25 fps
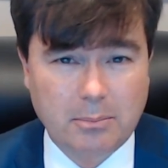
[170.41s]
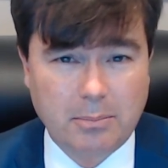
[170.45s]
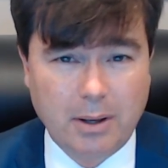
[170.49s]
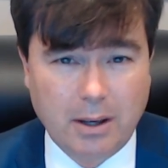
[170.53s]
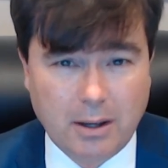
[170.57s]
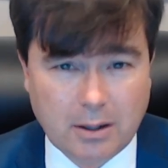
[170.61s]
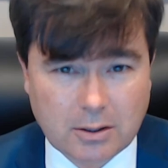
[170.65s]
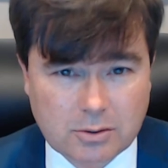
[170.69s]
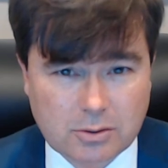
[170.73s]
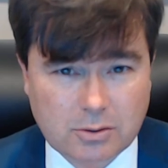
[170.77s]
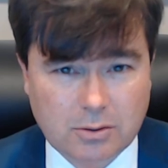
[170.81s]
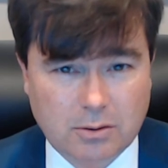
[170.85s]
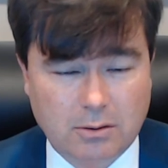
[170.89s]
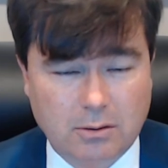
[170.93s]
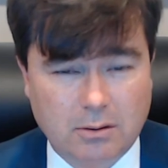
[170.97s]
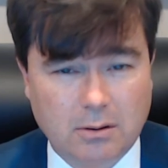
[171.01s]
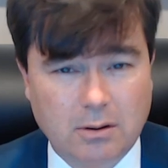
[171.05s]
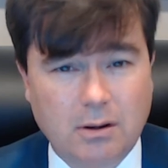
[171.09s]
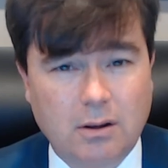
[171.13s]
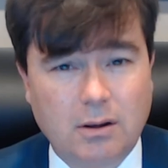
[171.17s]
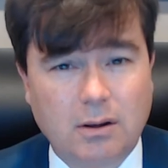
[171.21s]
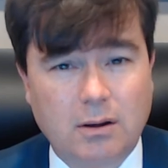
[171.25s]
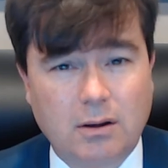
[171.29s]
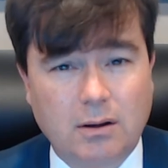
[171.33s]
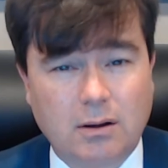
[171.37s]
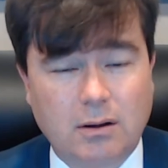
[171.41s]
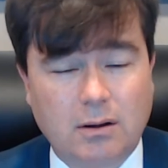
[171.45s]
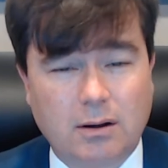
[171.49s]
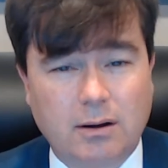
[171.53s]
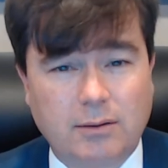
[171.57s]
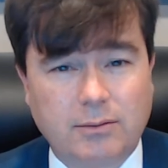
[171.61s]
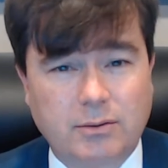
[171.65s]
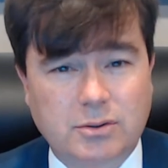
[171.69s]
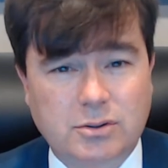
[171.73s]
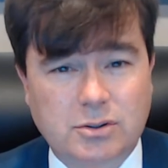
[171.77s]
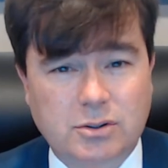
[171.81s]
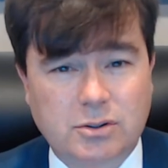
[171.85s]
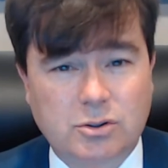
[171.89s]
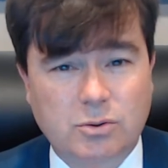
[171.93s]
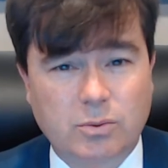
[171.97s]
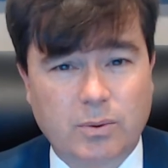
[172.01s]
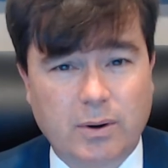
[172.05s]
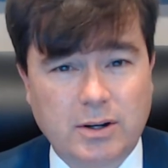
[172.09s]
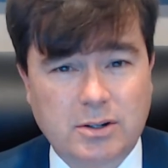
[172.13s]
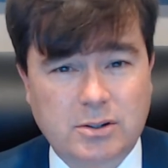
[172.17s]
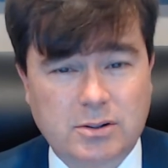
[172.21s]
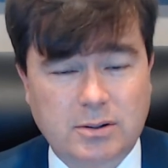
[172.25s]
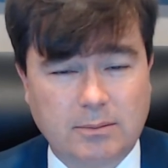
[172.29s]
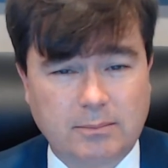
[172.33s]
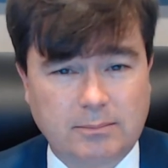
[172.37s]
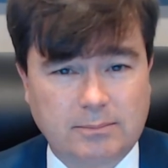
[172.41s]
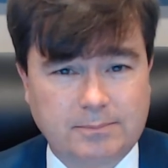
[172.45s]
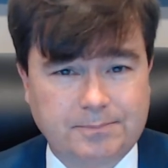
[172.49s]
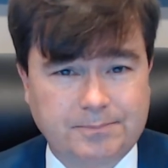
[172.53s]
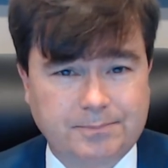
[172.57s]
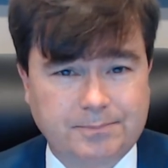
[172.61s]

picture of your situation.